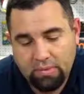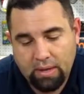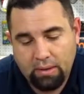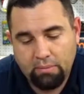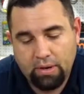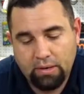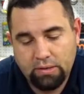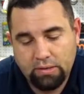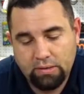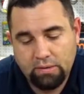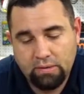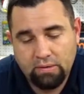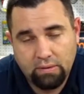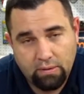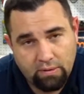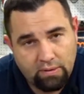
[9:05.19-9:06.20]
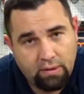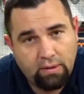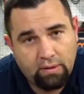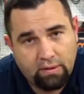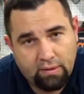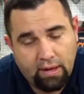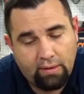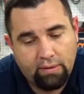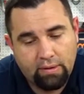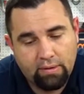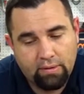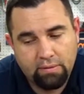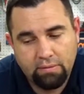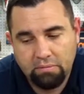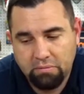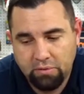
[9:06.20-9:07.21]
Not much, so there's still a savings
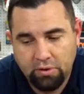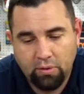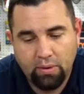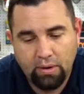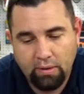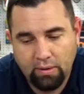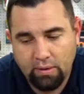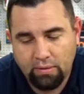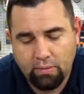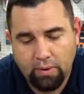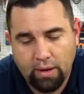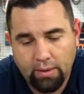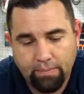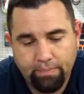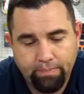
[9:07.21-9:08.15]
doing it this way.